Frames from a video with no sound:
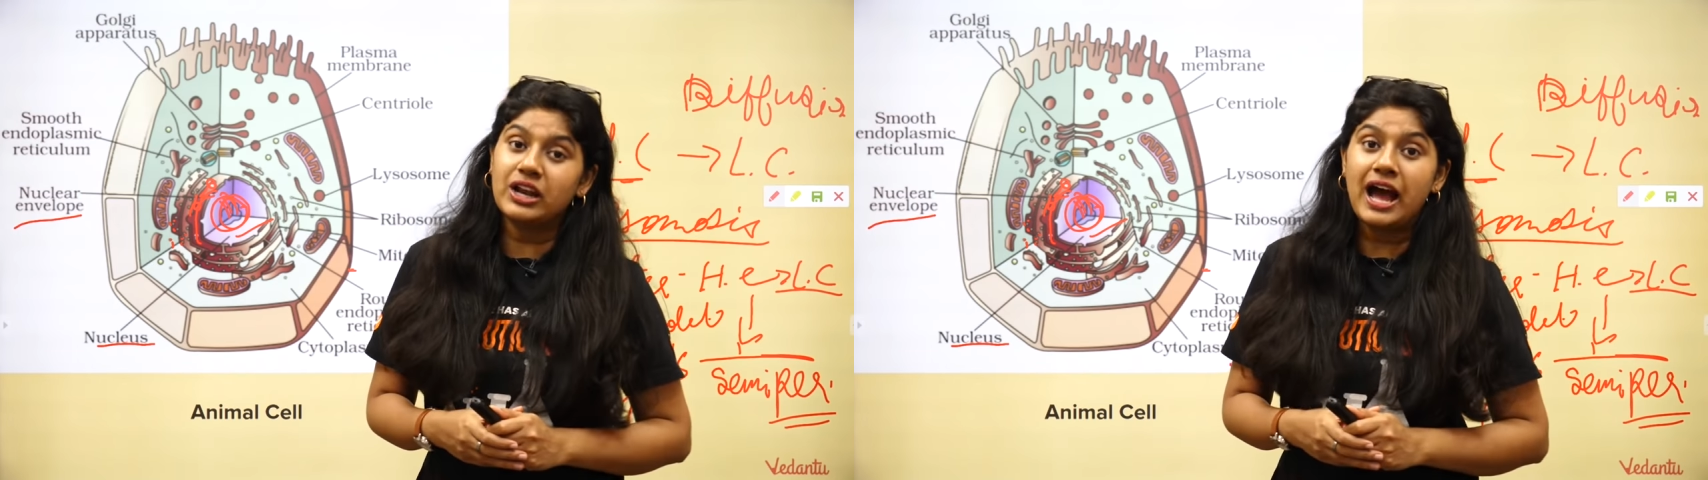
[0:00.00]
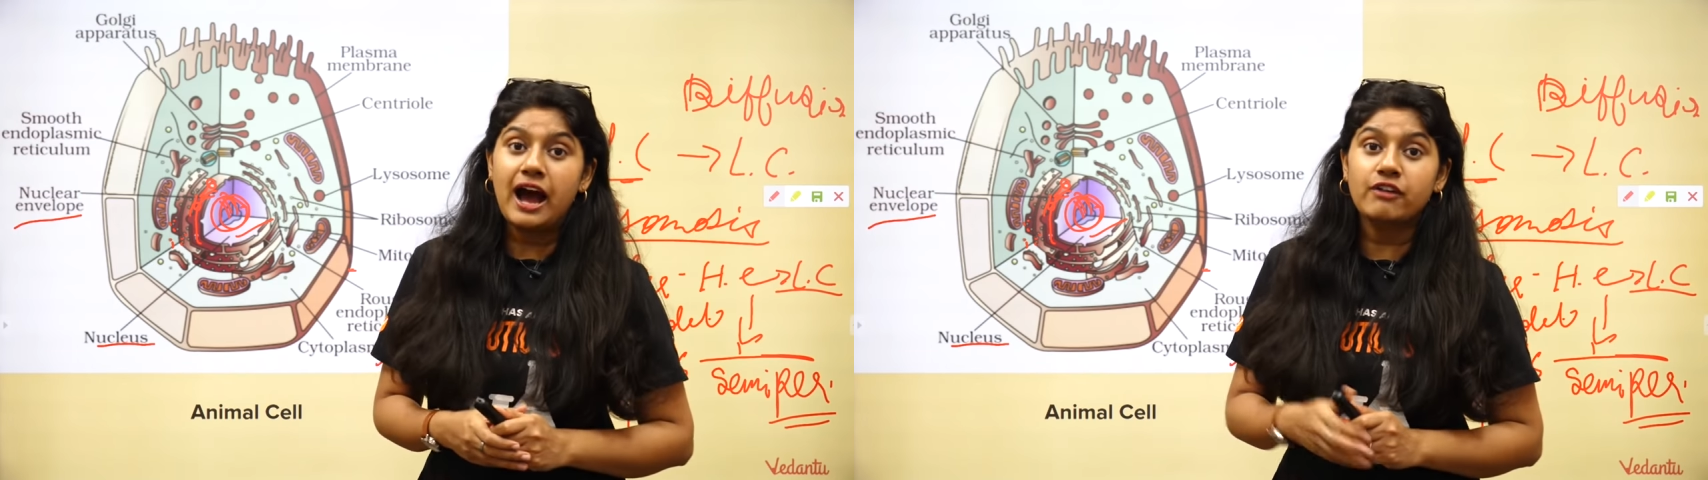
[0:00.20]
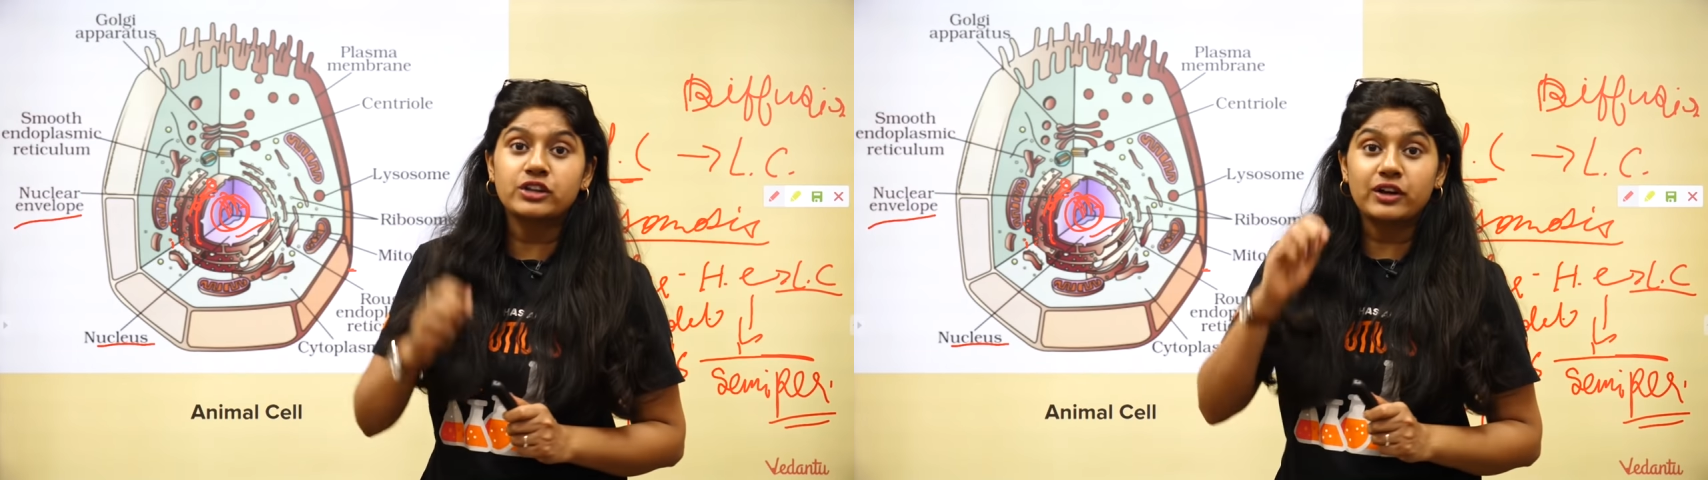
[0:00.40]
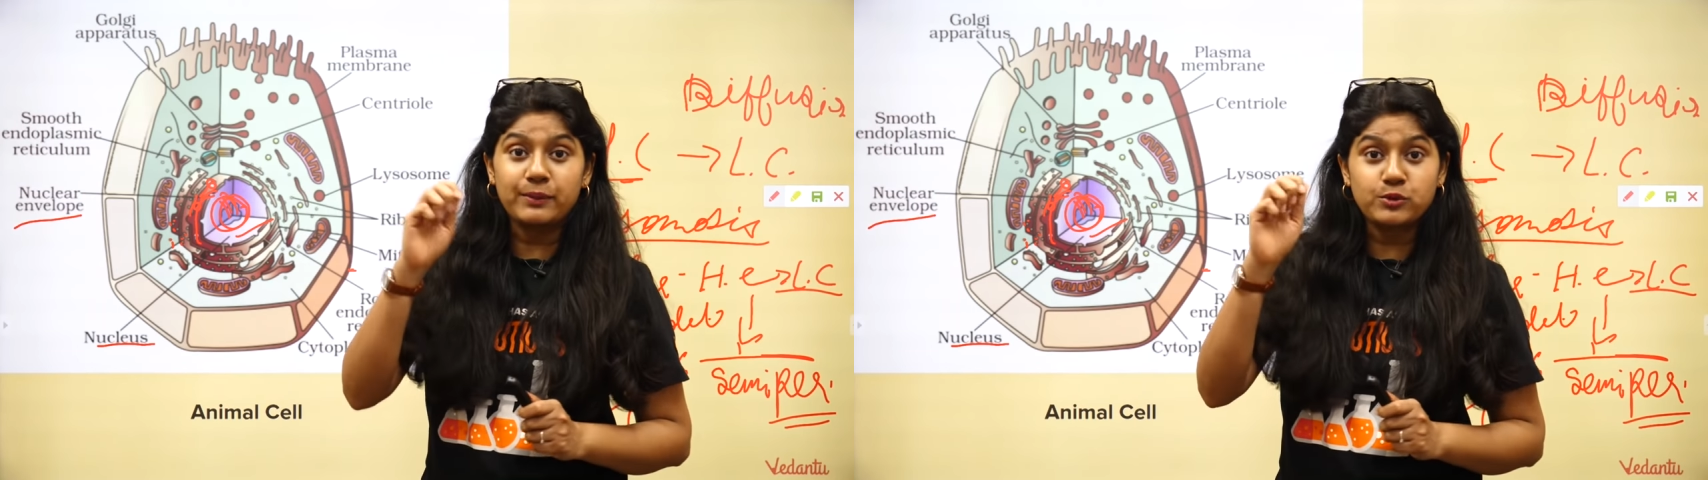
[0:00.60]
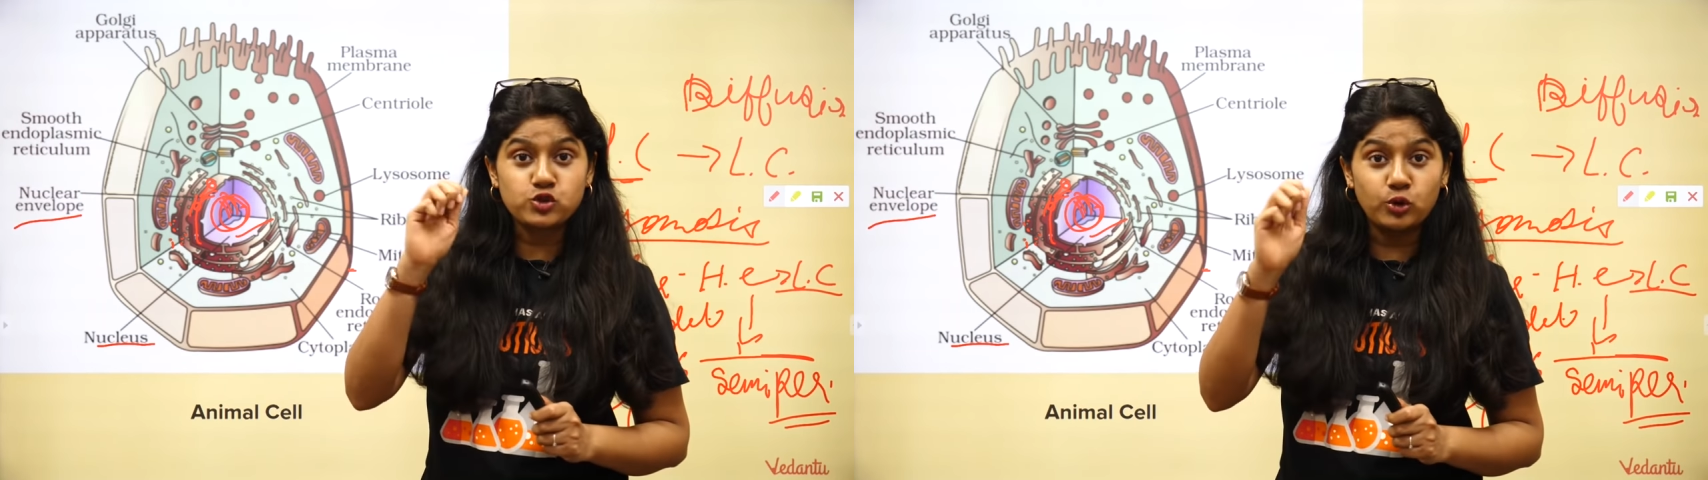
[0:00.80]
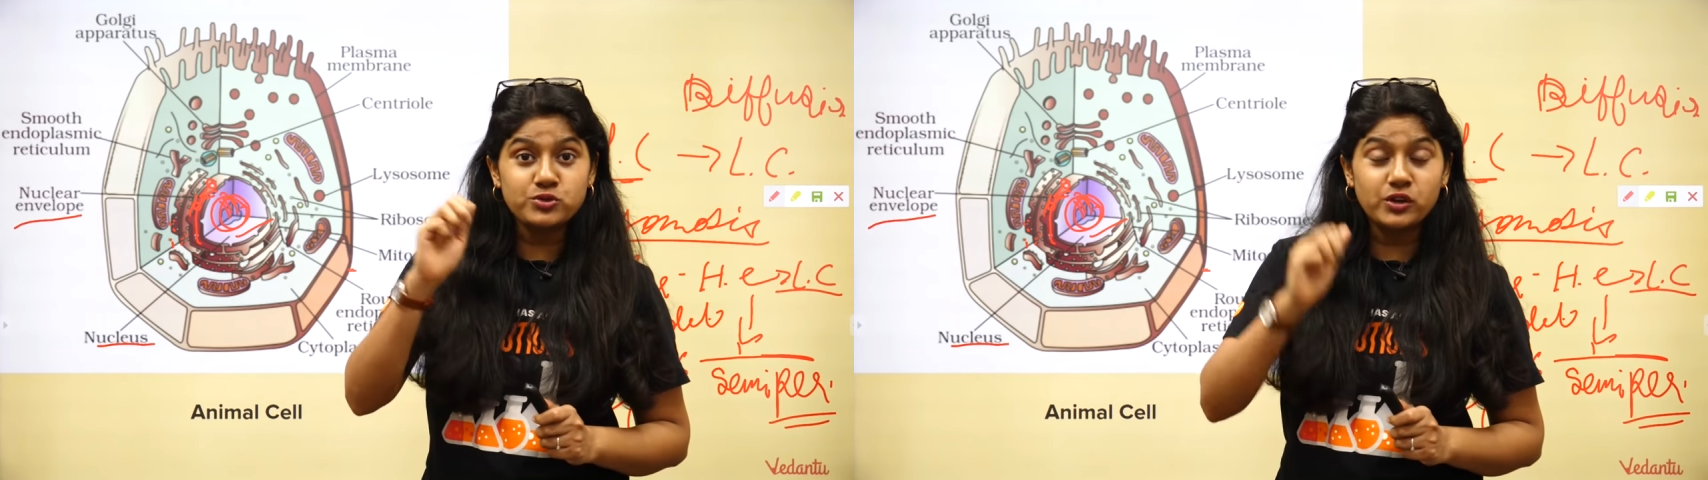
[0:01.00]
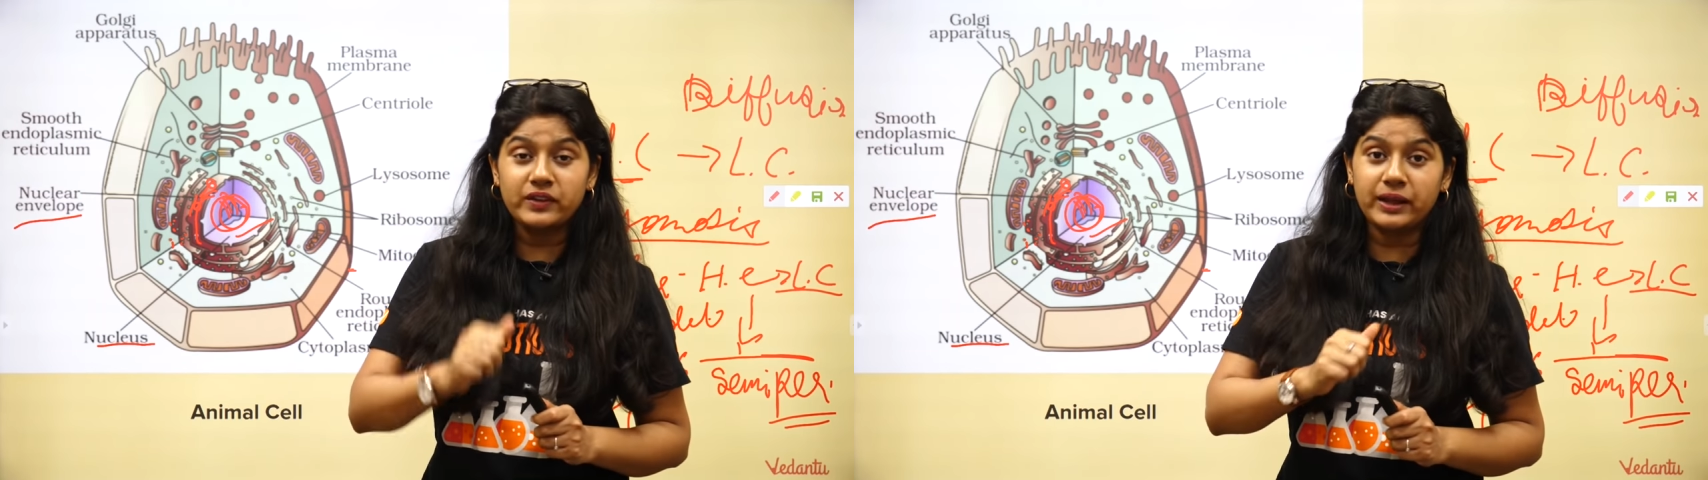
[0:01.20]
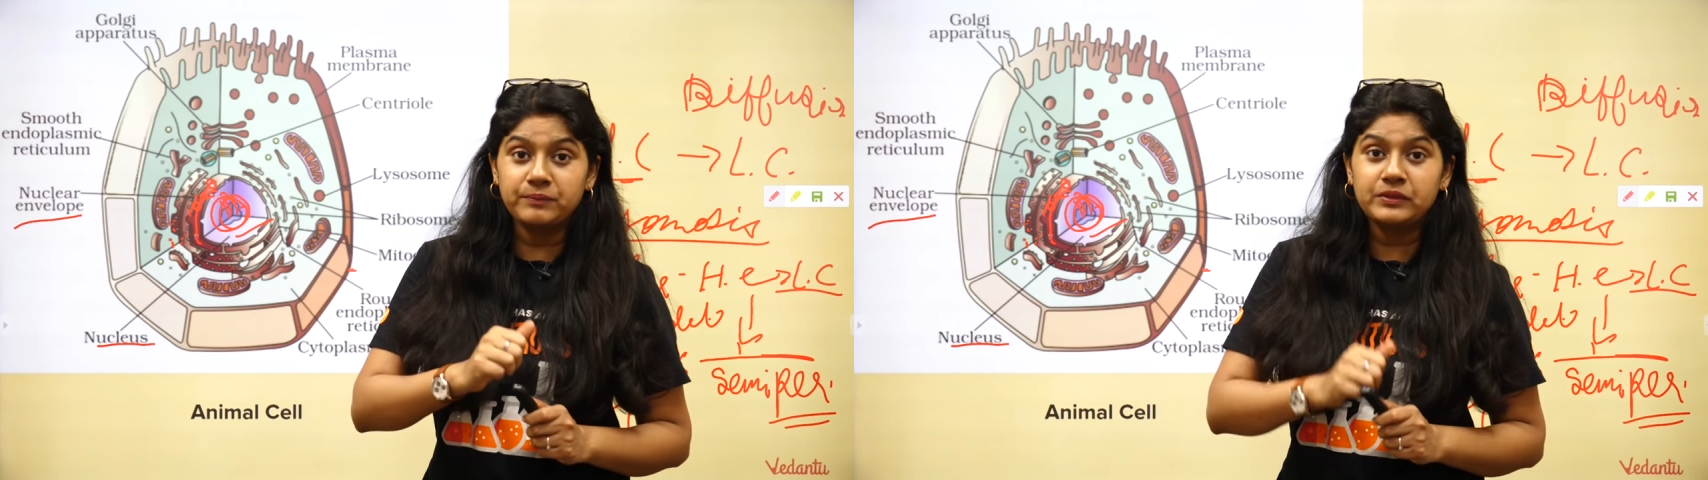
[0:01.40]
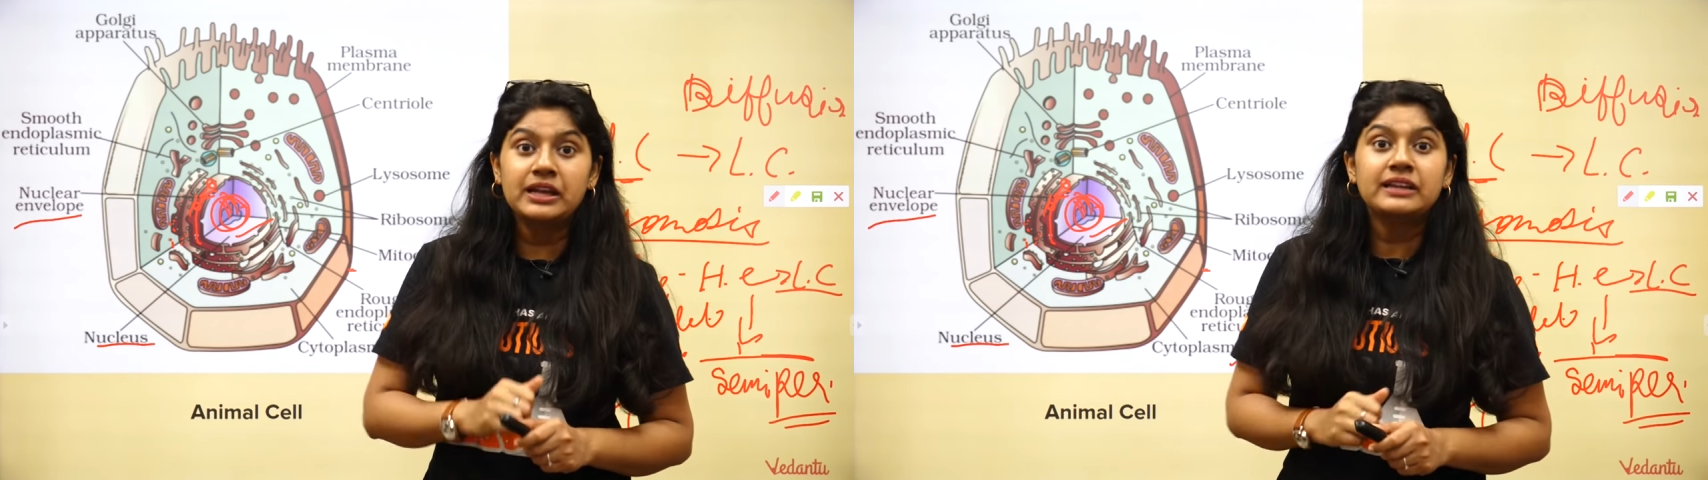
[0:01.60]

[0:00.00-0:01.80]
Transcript: will have the ribosomes on them